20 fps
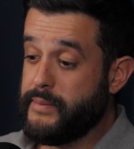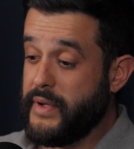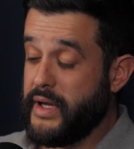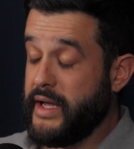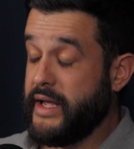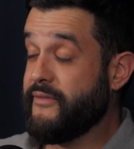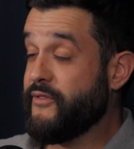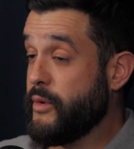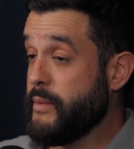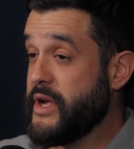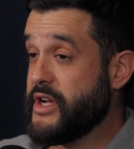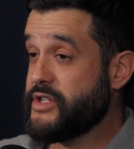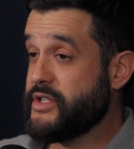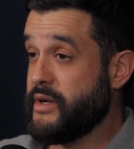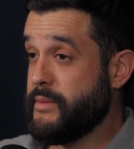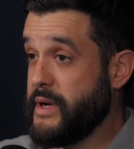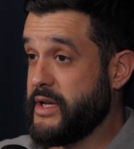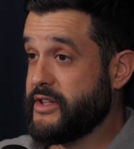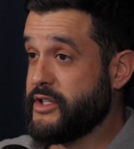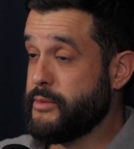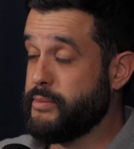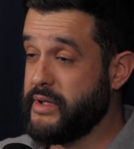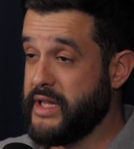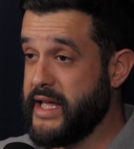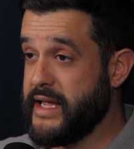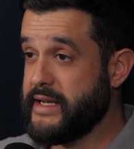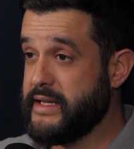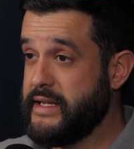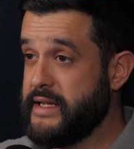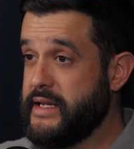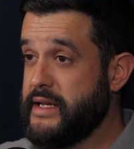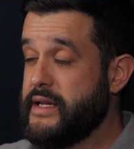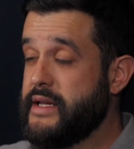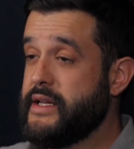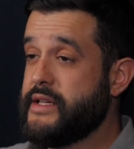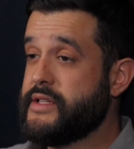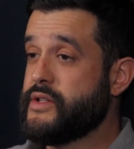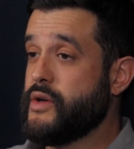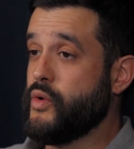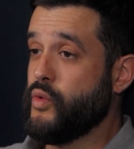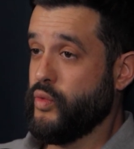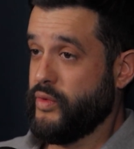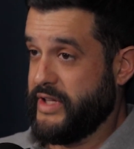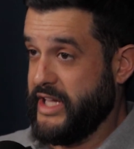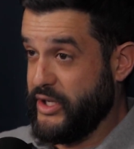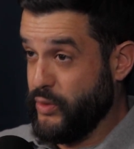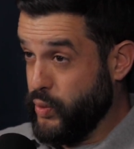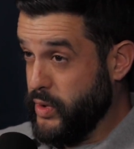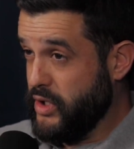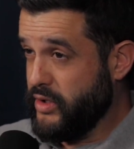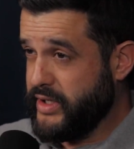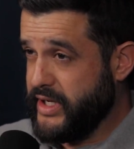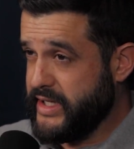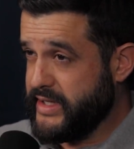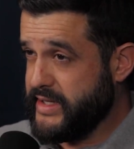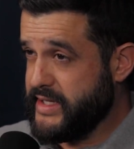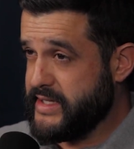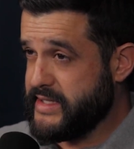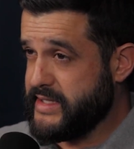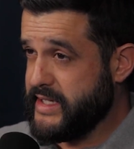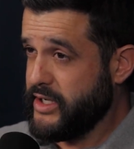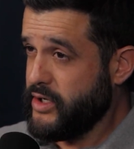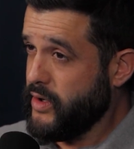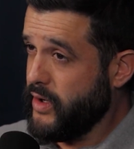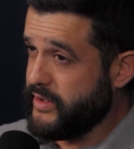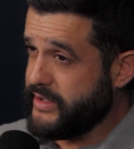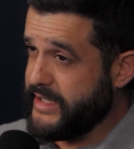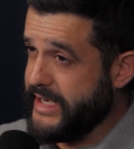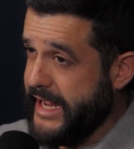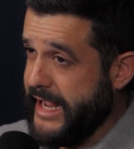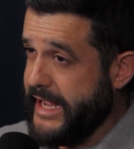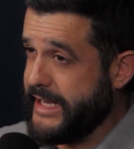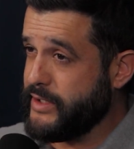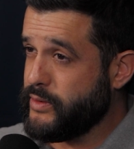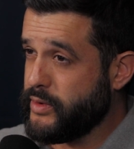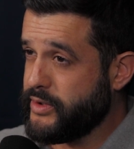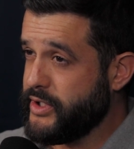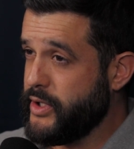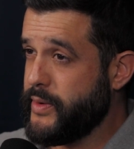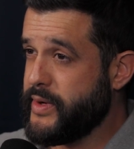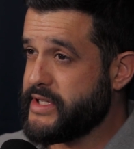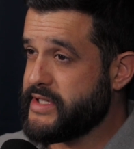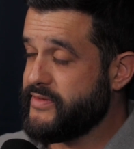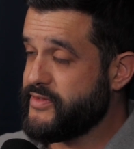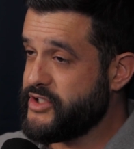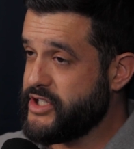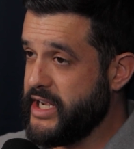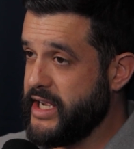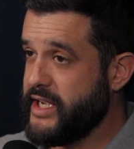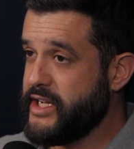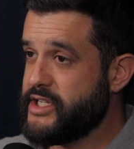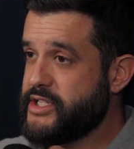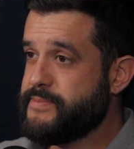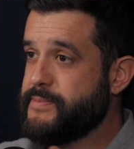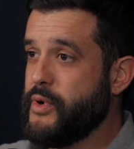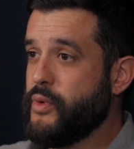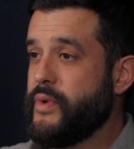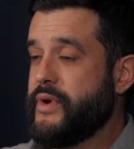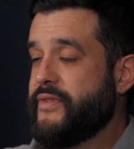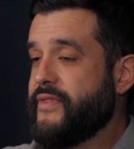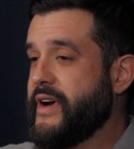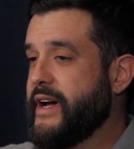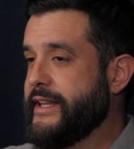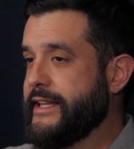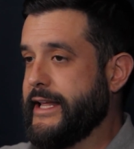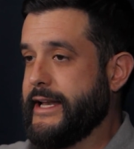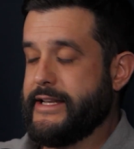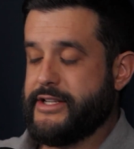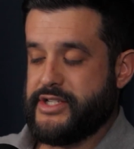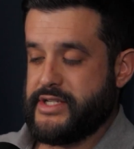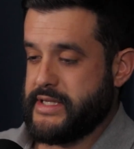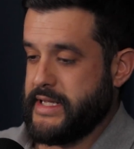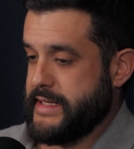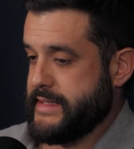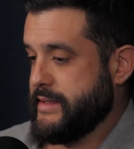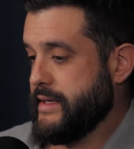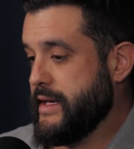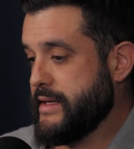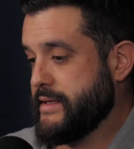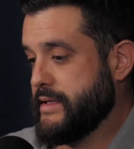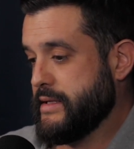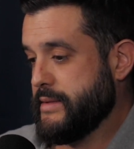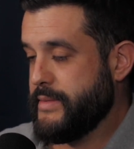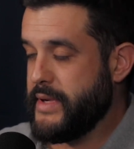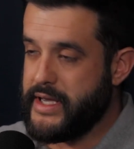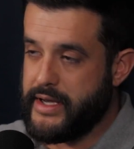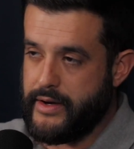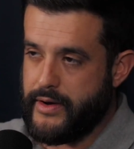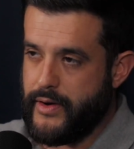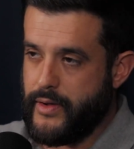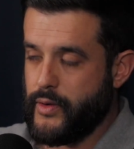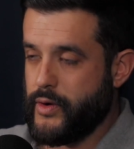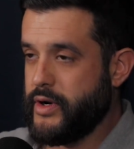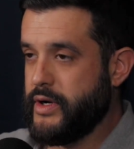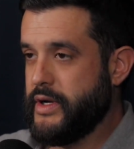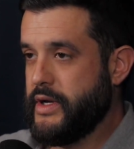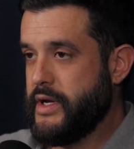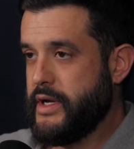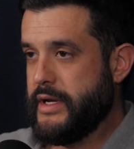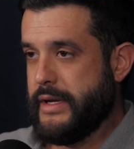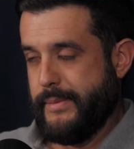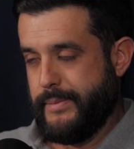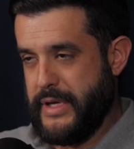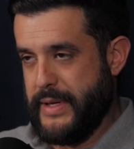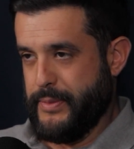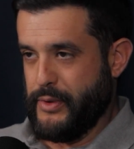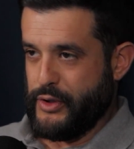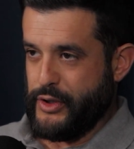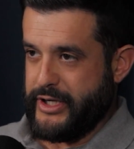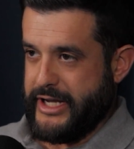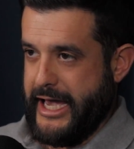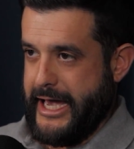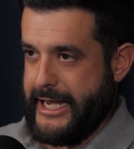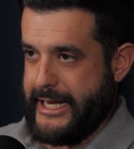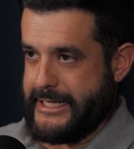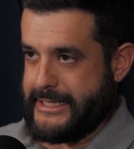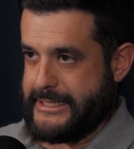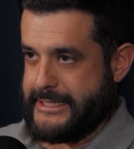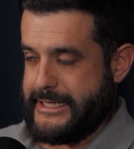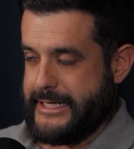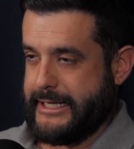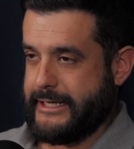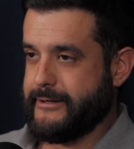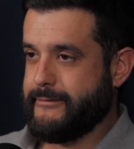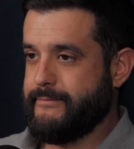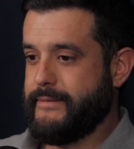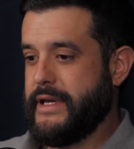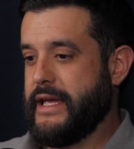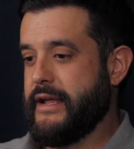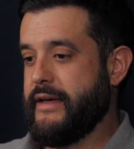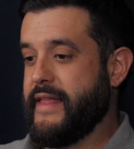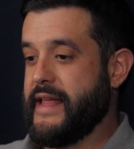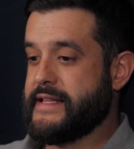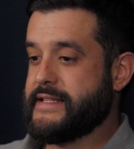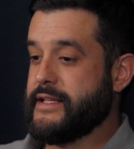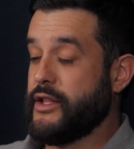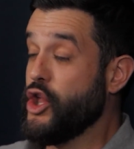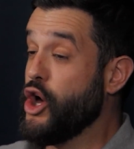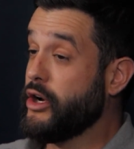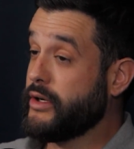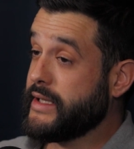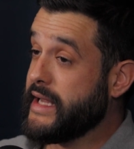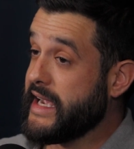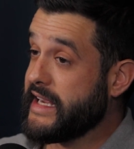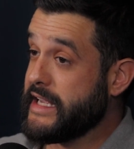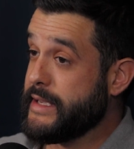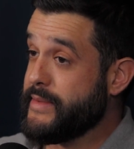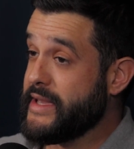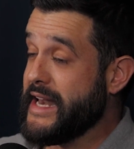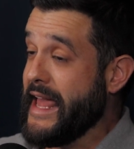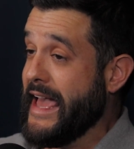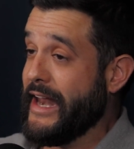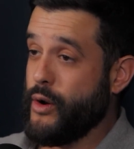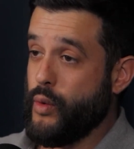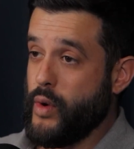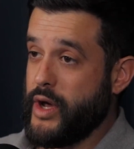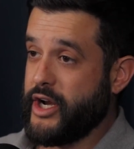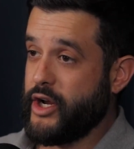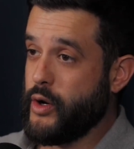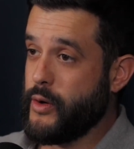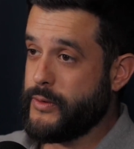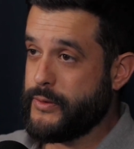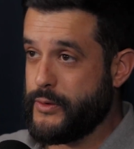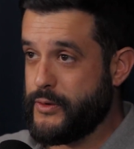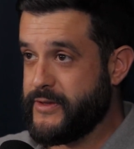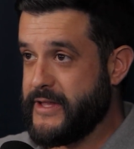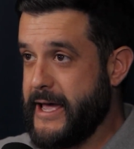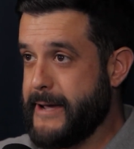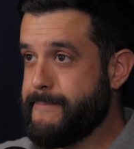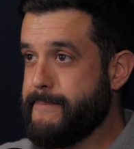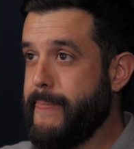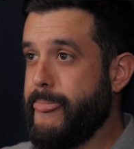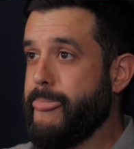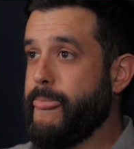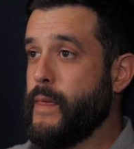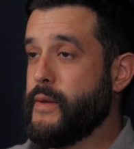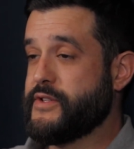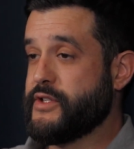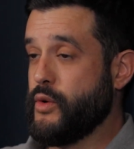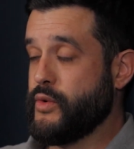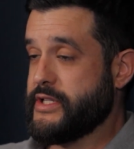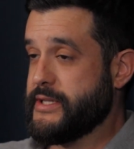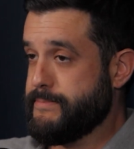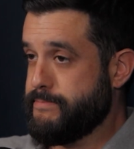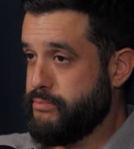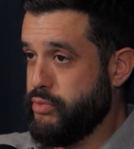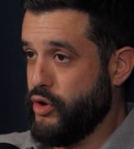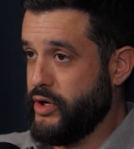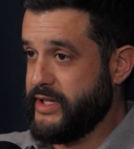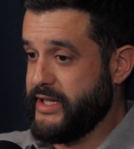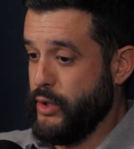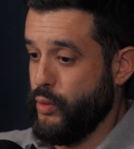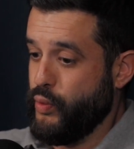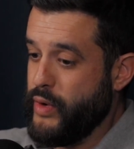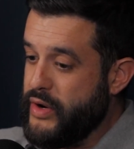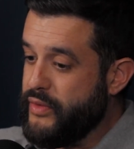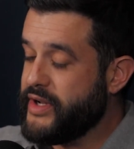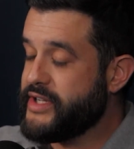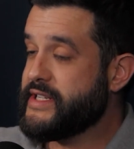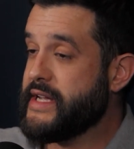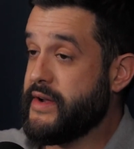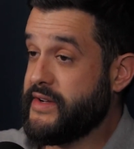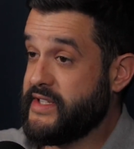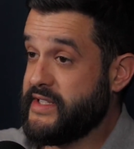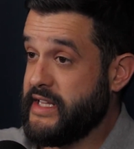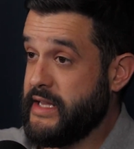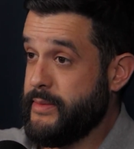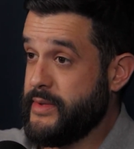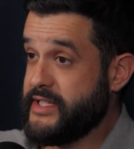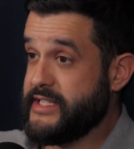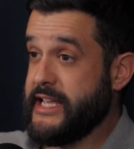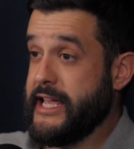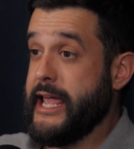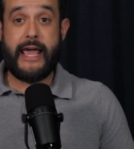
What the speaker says: information about their plan. So they will get this thing called an annual notice of change, but we find that it just gets lost in the mail, or people look at it and think, yeah, that's a long document. I don't want to go through that. So it's important that we reach out to them and say,